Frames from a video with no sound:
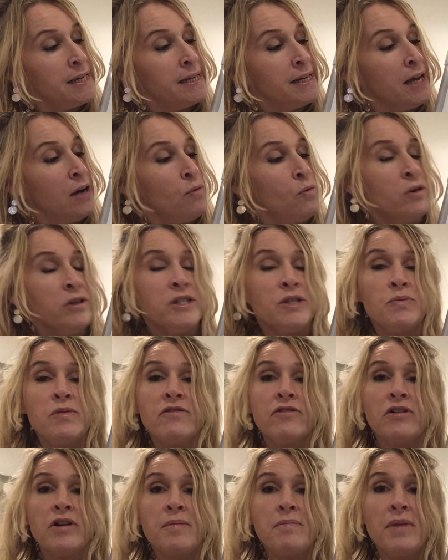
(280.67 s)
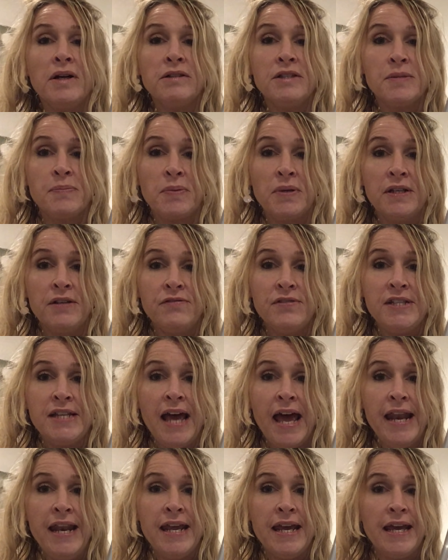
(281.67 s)
Now, once we've got a multiple of
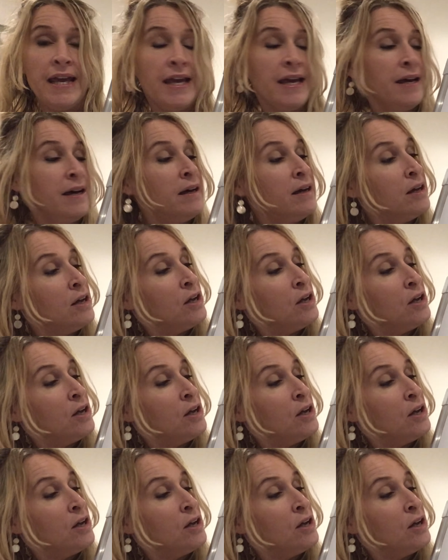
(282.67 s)
10 here,